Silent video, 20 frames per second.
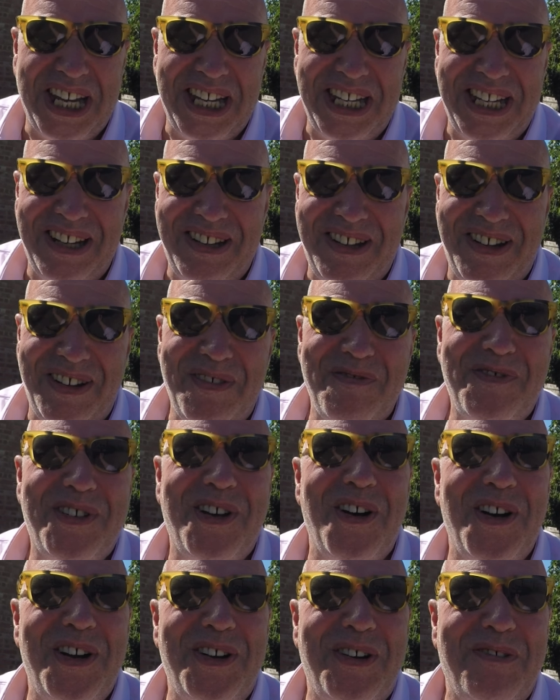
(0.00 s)
You've
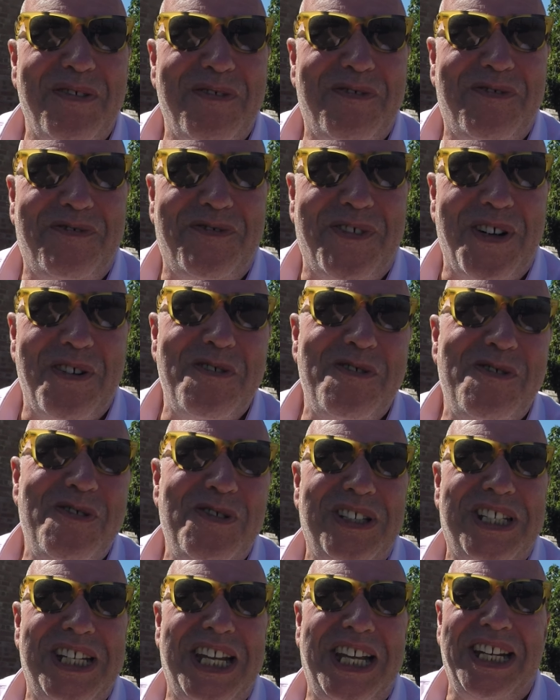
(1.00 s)
got an
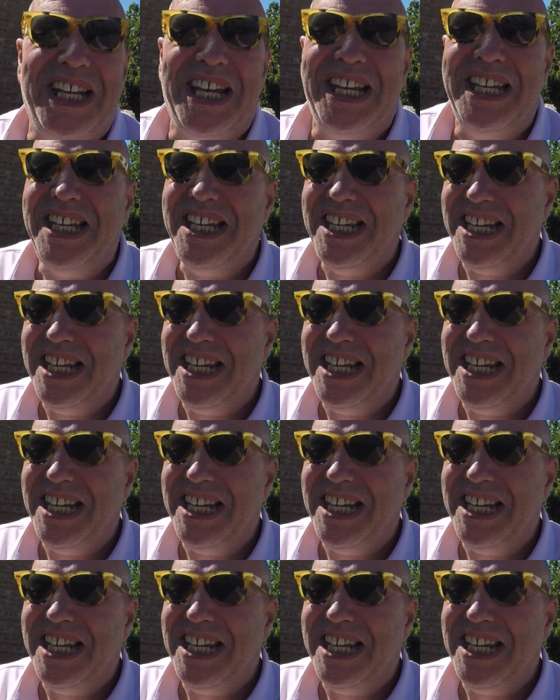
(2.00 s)
unfolding